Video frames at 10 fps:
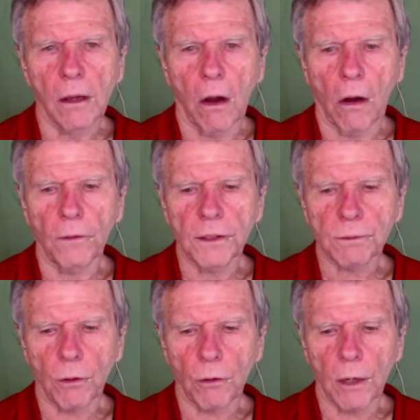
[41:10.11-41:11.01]
all these
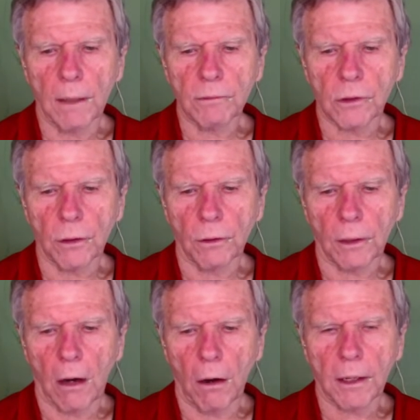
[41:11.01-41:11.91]
programs are
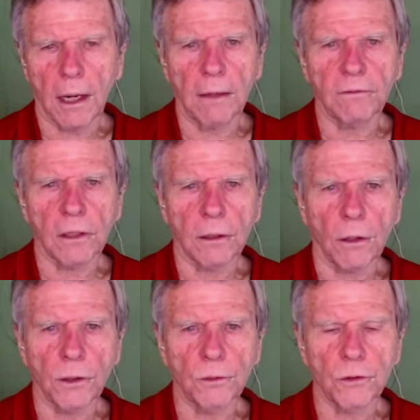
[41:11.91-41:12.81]
archived on our
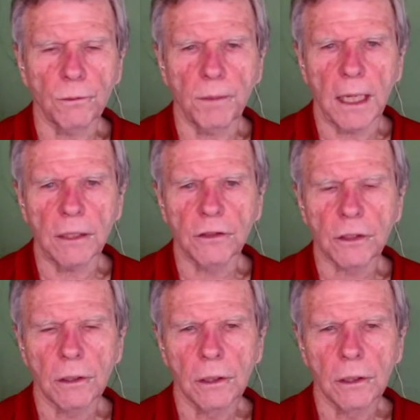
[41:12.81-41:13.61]
YouTube page,